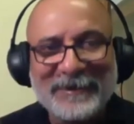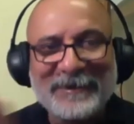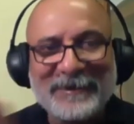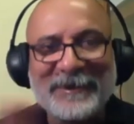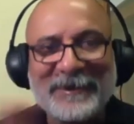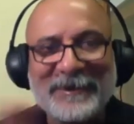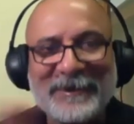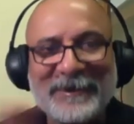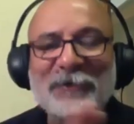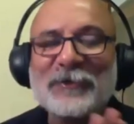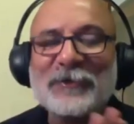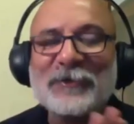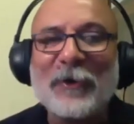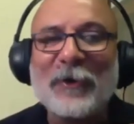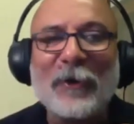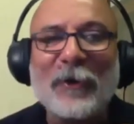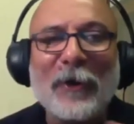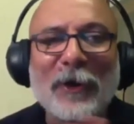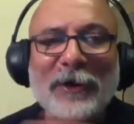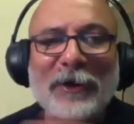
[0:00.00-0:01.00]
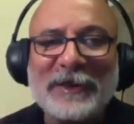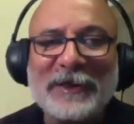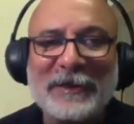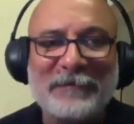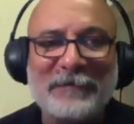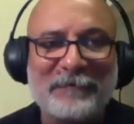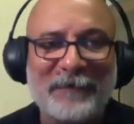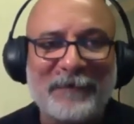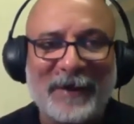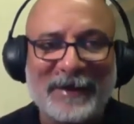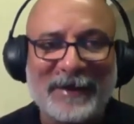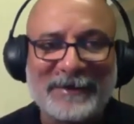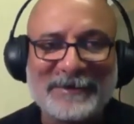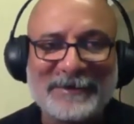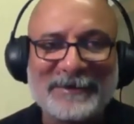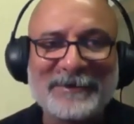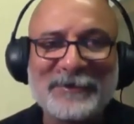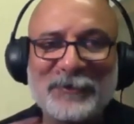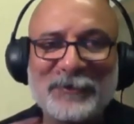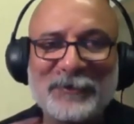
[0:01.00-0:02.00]
They use all the
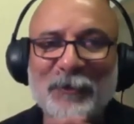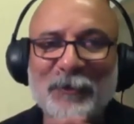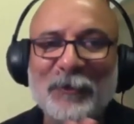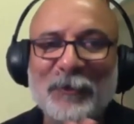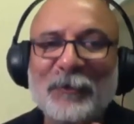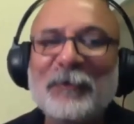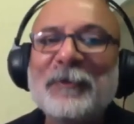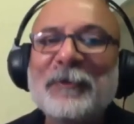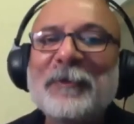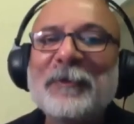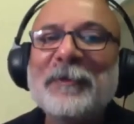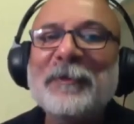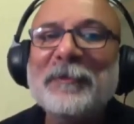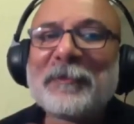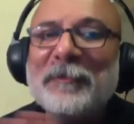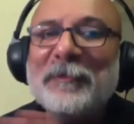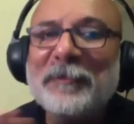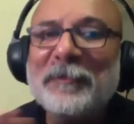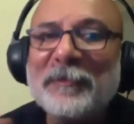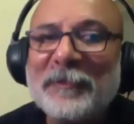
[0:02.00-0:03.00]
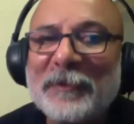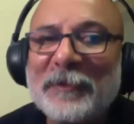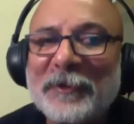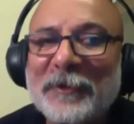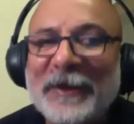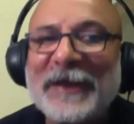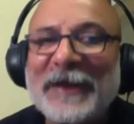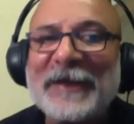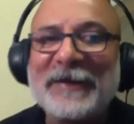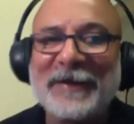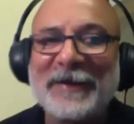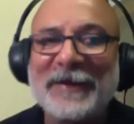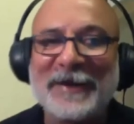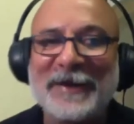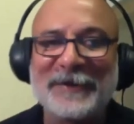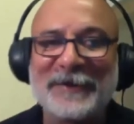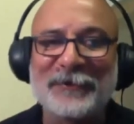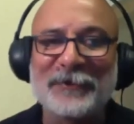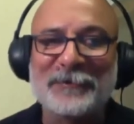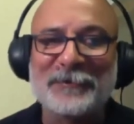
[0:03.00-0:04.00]
effects to
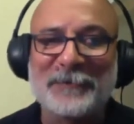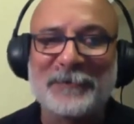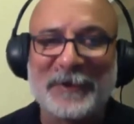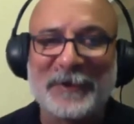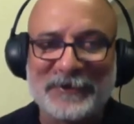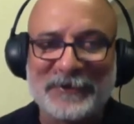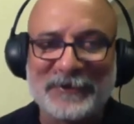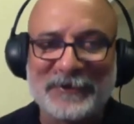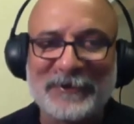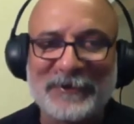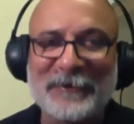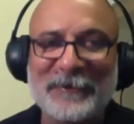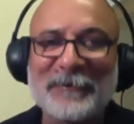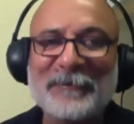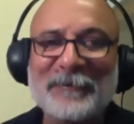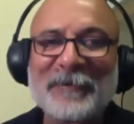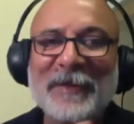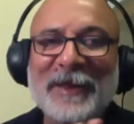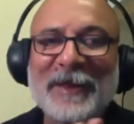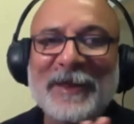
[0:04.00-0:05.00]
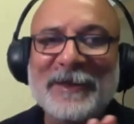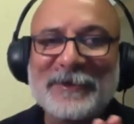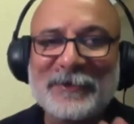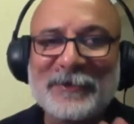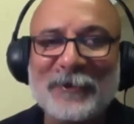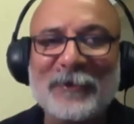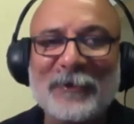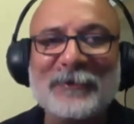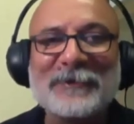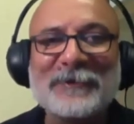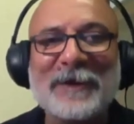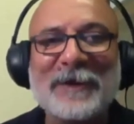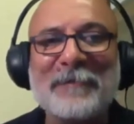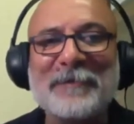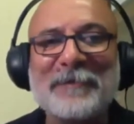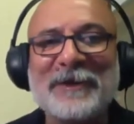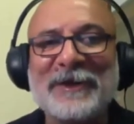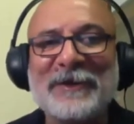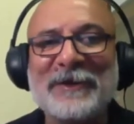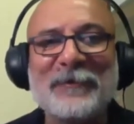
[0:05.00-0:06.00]
recreate those pictures, So
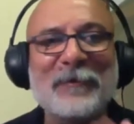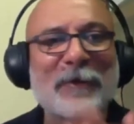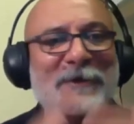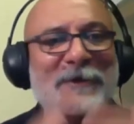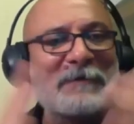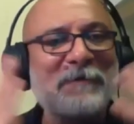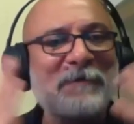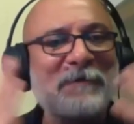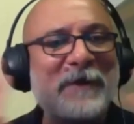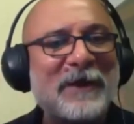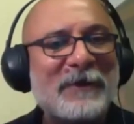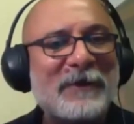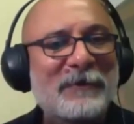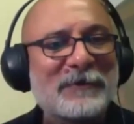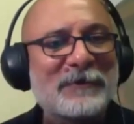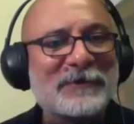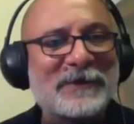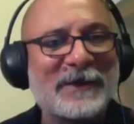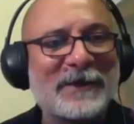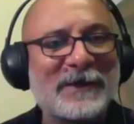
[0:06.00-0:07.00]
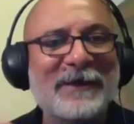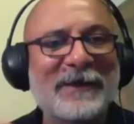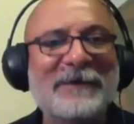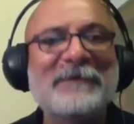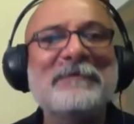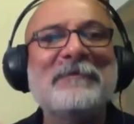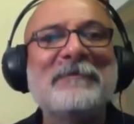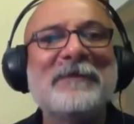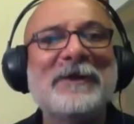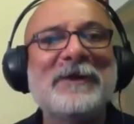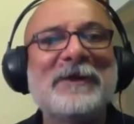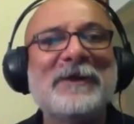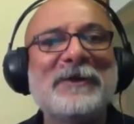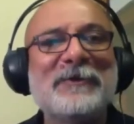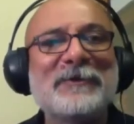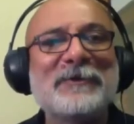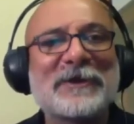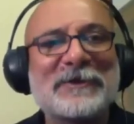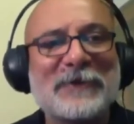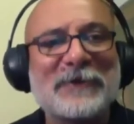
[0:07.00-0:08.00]
somebody who wants a very good skin will
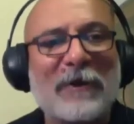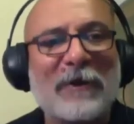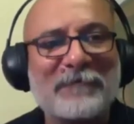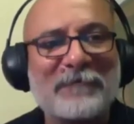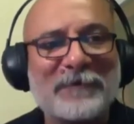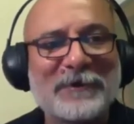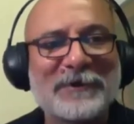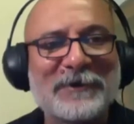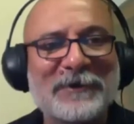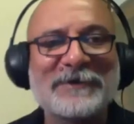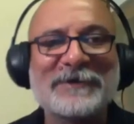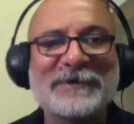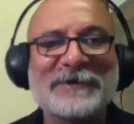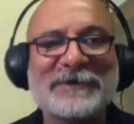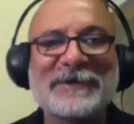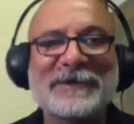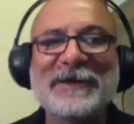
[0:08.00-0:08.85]
use the softeners.